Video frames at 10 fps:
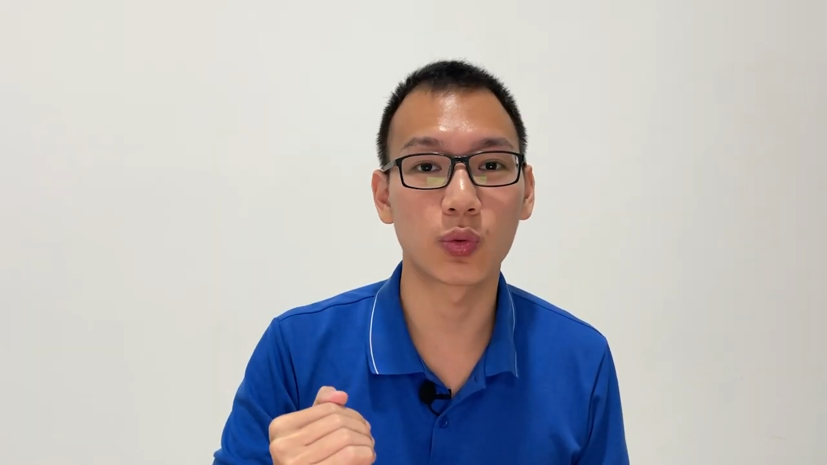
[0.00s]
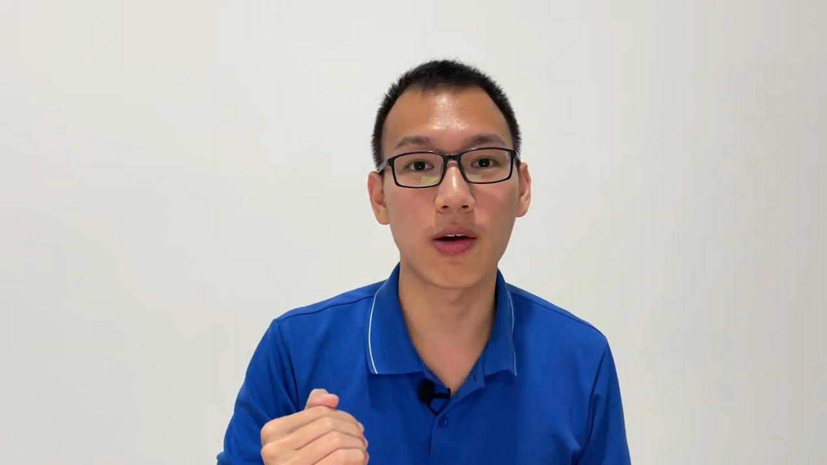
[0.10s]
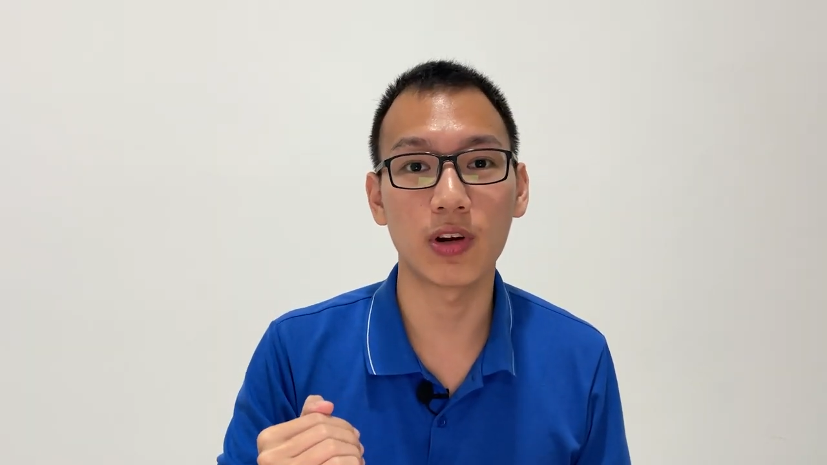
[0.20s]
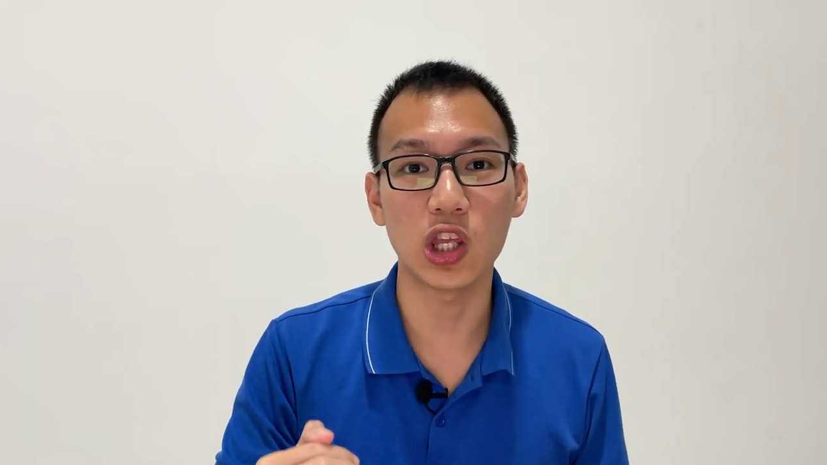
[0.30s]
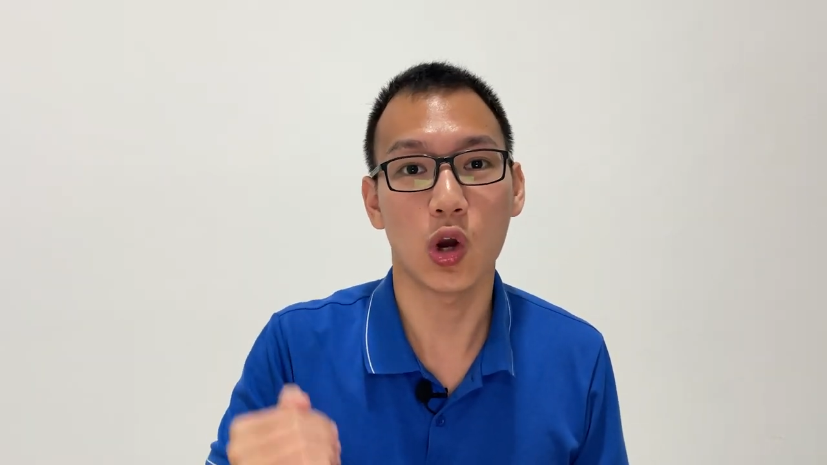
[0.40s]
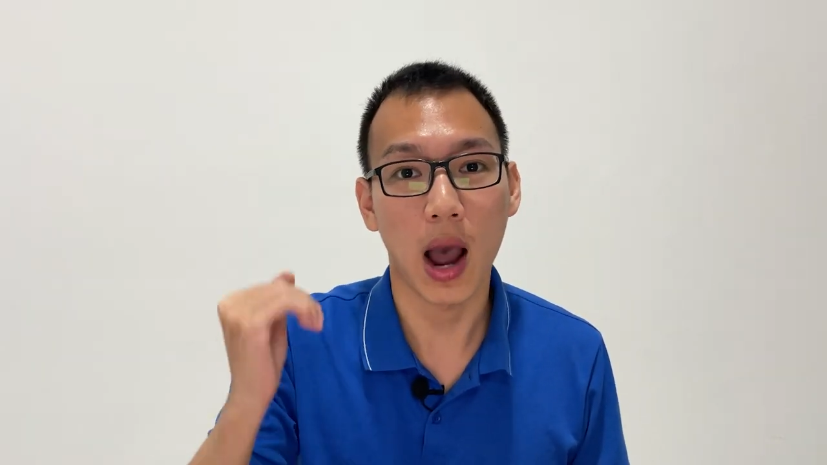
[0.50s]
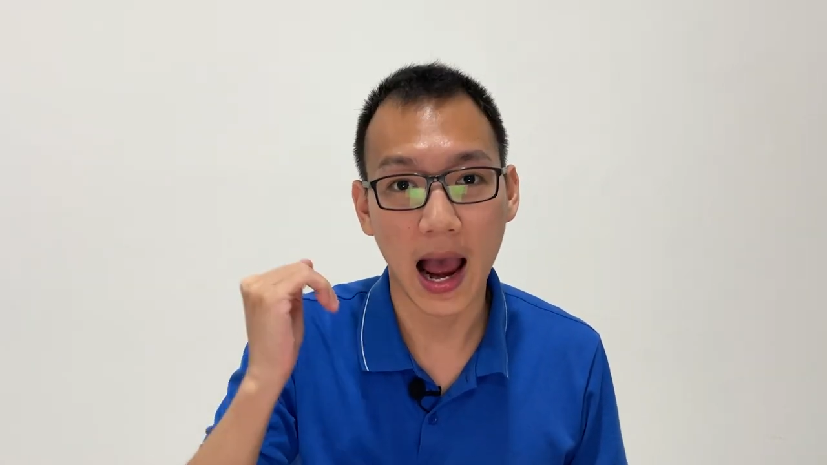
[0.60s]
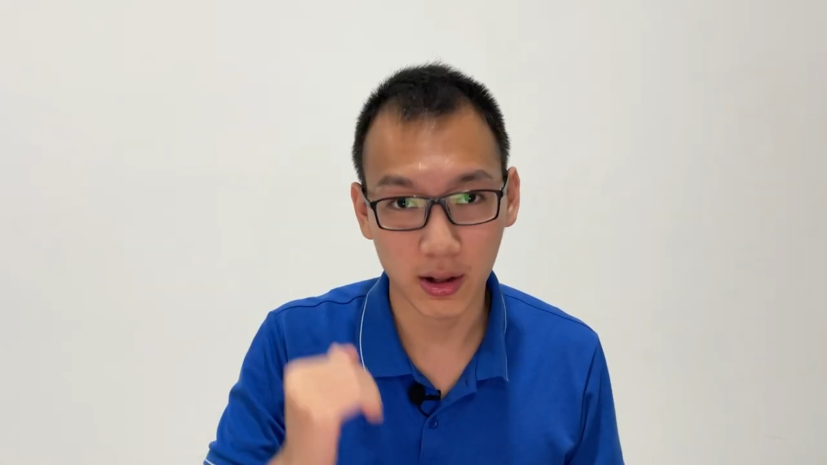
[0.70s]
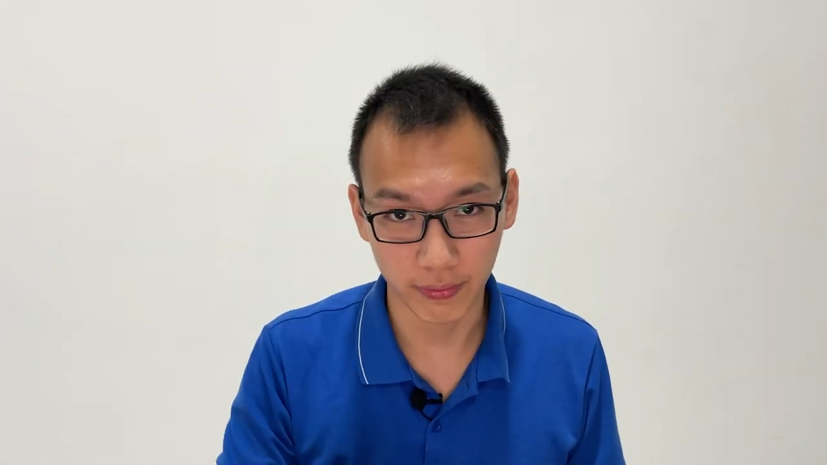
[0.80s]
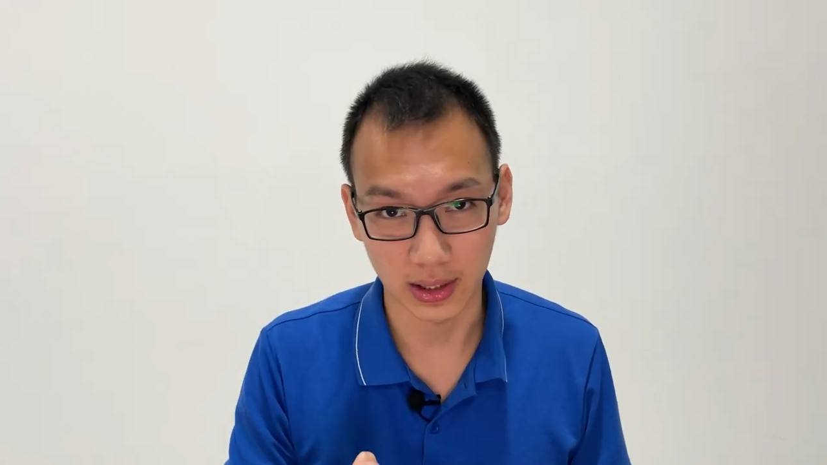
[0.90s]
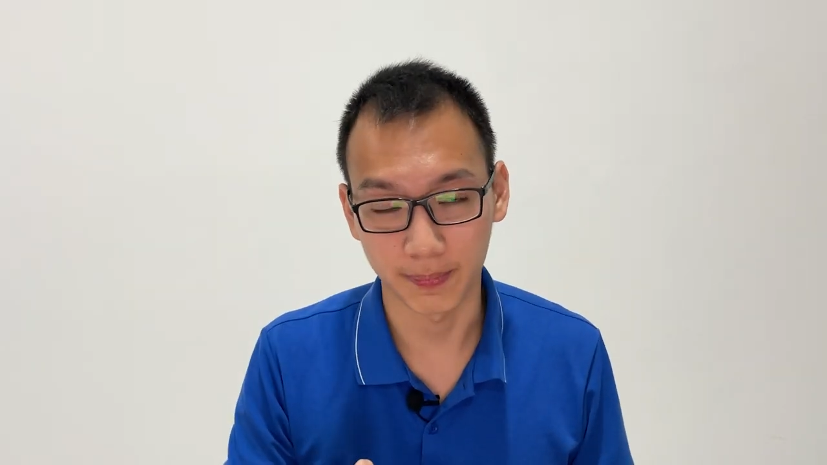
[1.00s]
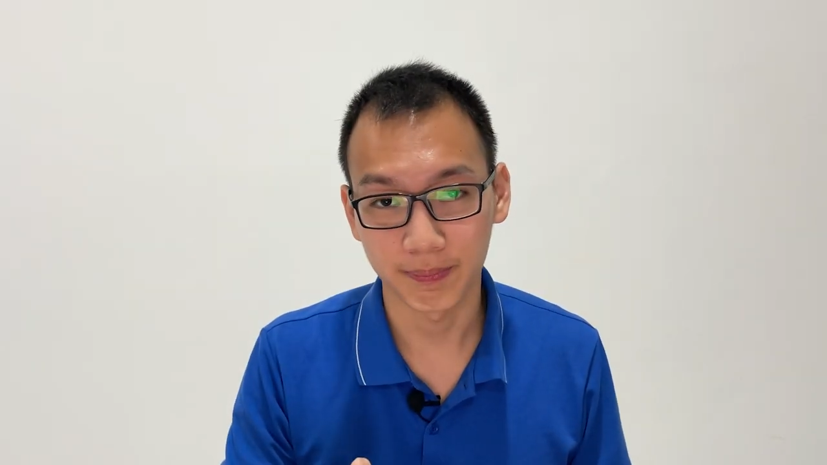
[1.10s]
revenue out of it.